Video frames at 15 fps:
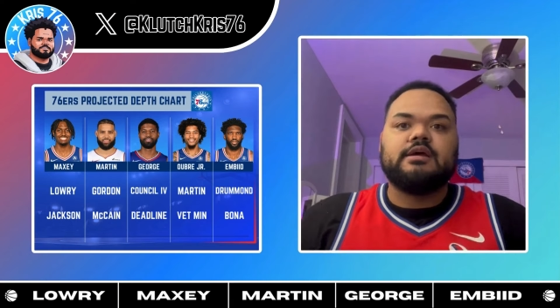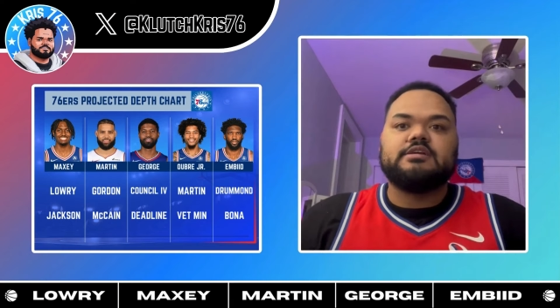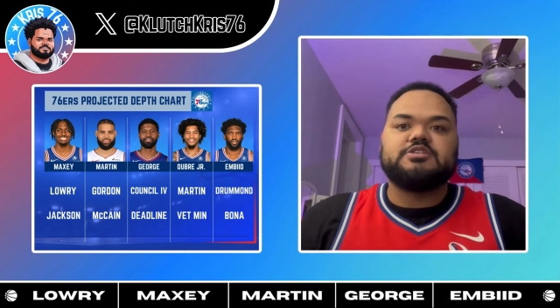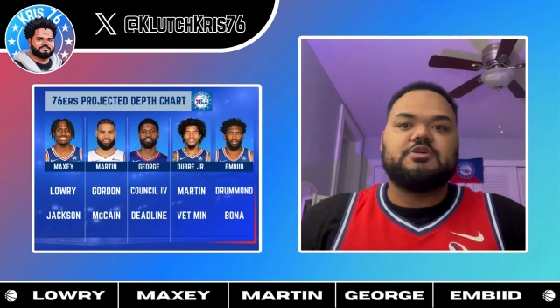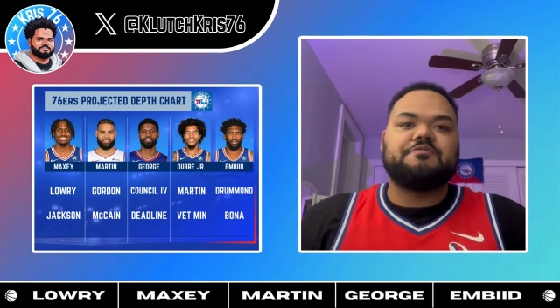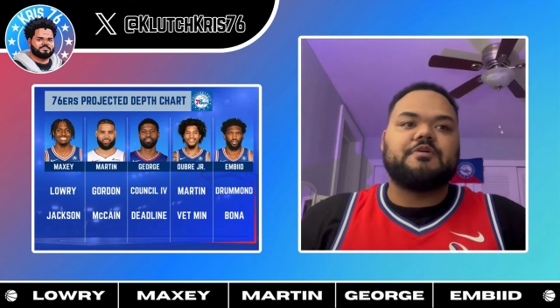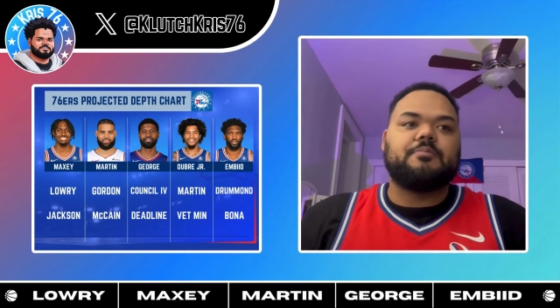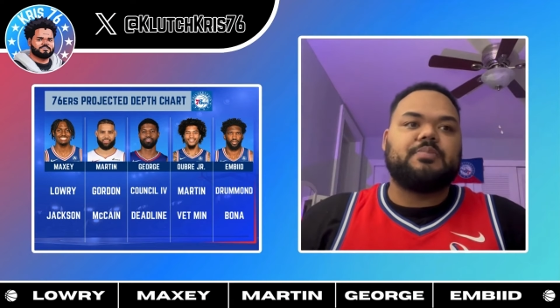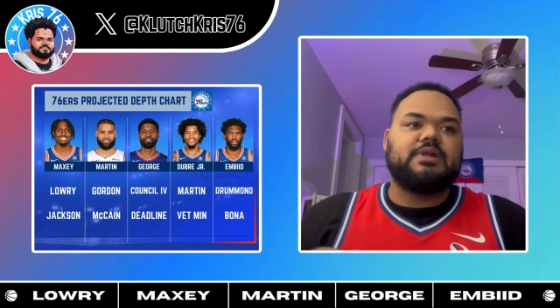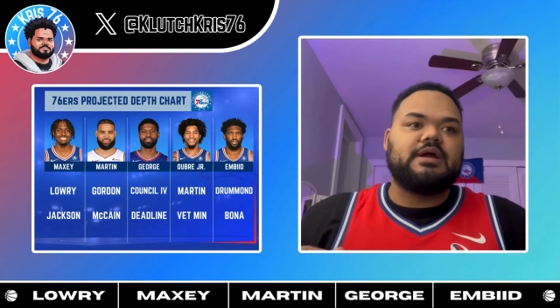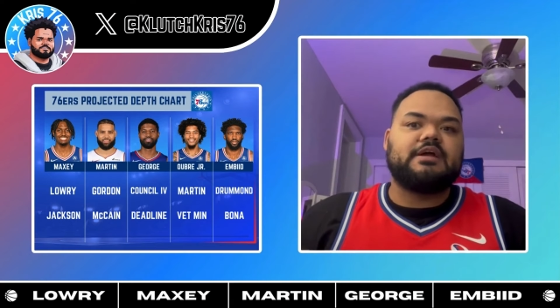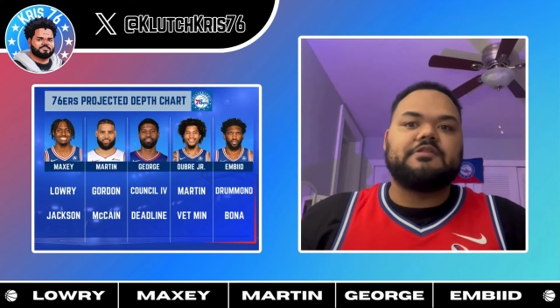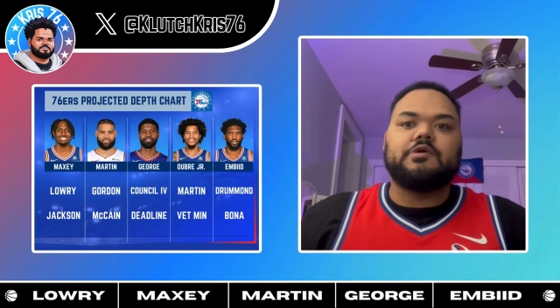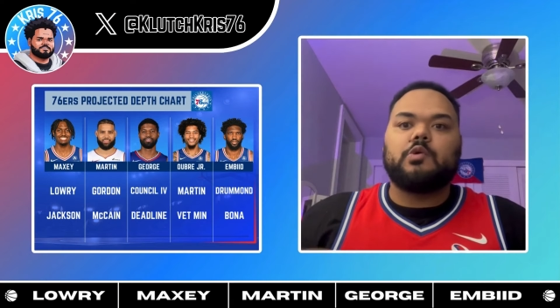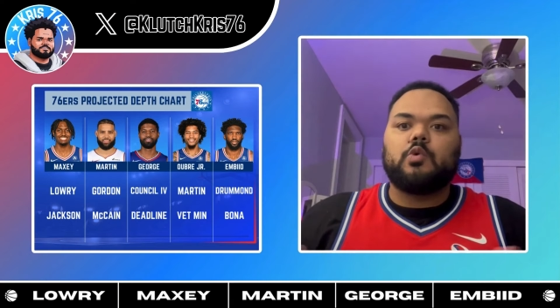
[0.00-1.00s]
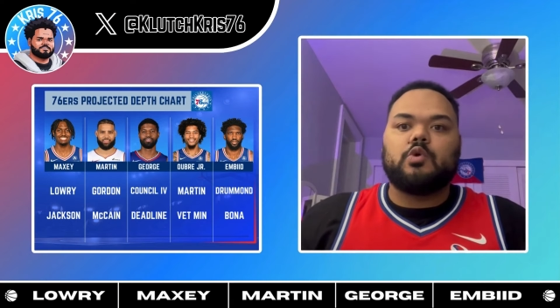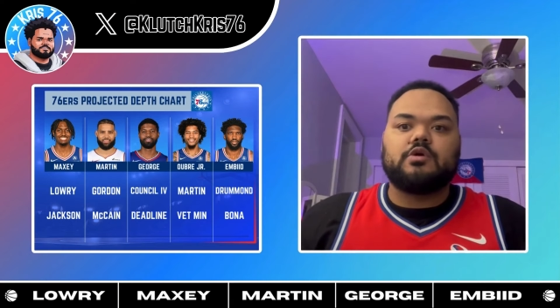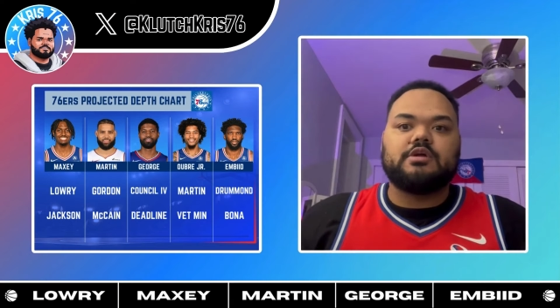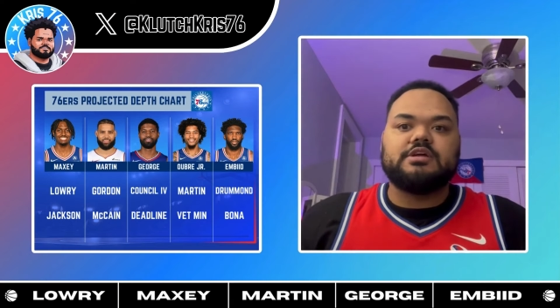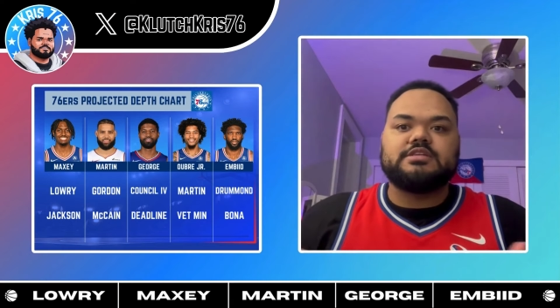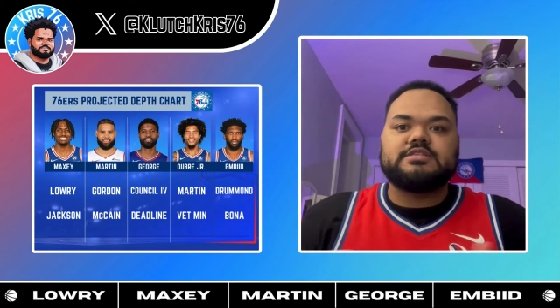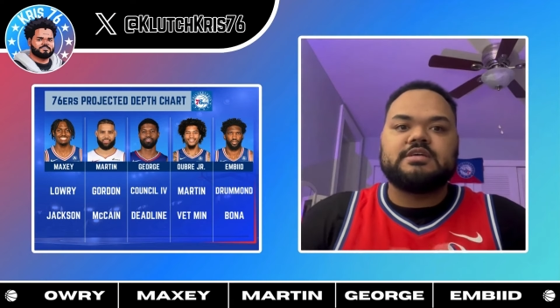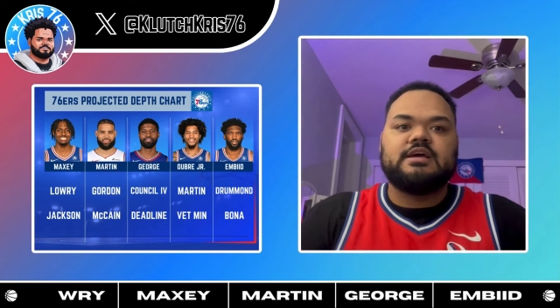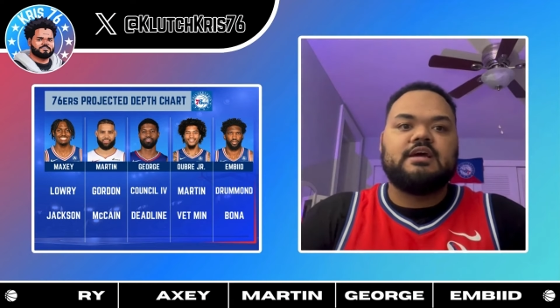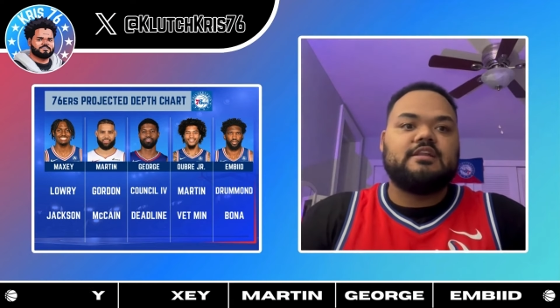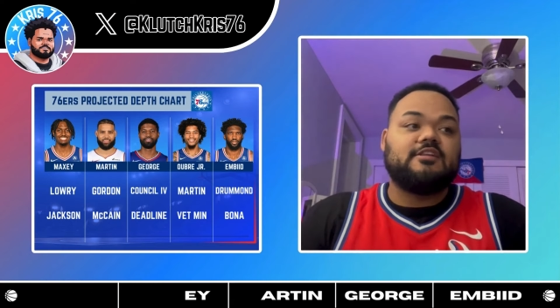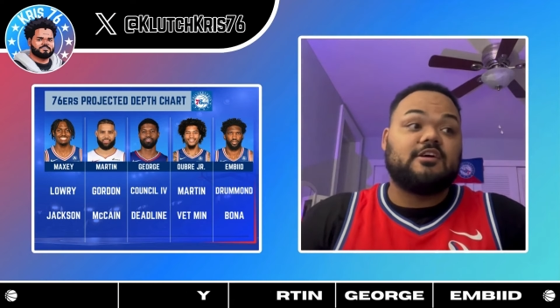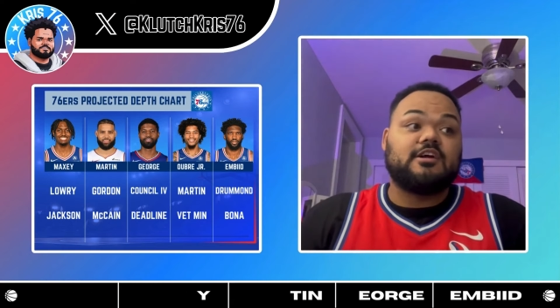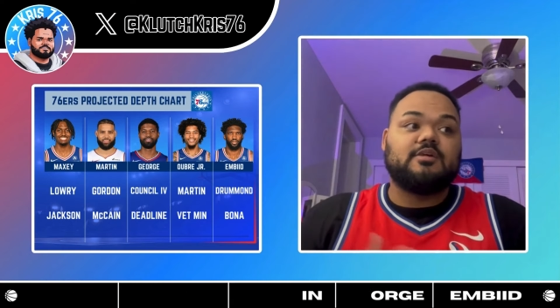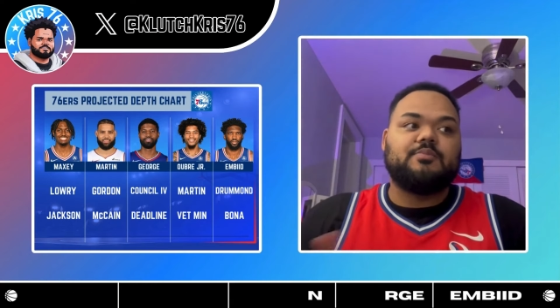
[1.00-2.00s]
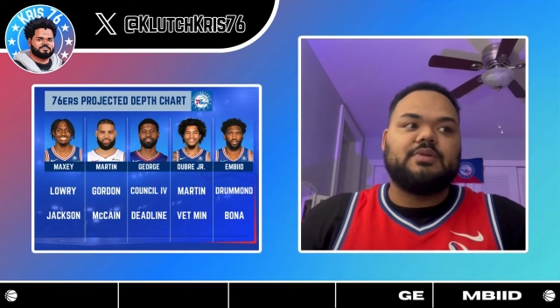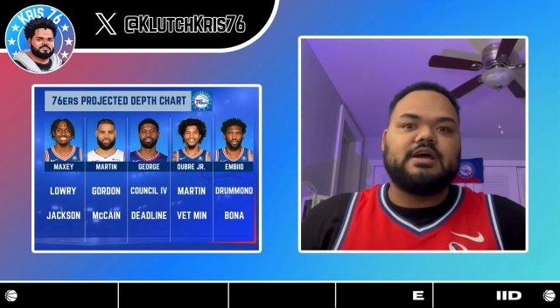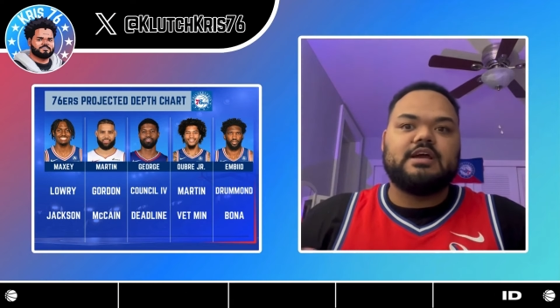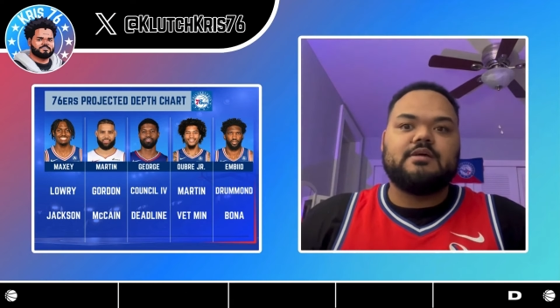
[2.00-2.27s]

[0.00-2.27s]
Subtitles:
So if they're playing the Hornets, they're going to play